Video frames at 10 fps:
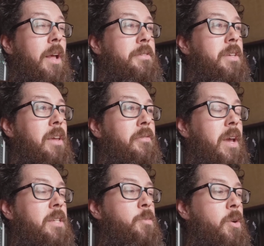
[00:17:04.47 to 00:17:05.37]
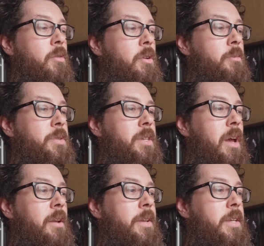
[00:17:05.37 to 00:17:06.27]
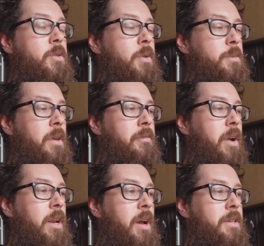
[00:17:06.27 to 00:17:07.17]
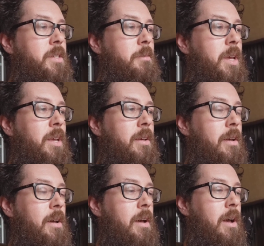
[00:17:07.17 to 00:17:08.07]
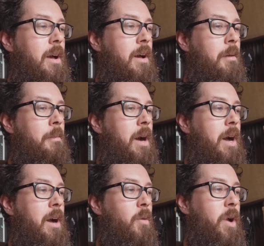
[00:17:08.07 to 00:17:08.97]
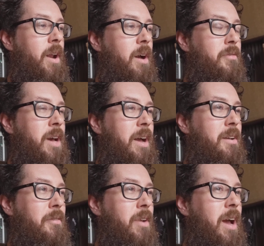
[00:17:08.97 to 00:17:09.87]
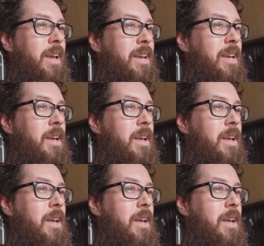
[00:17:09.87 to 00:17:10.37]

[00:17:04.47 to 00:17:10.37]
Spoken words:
I'd say, Facebook groups, and he's always been very nice to me when I've kind of like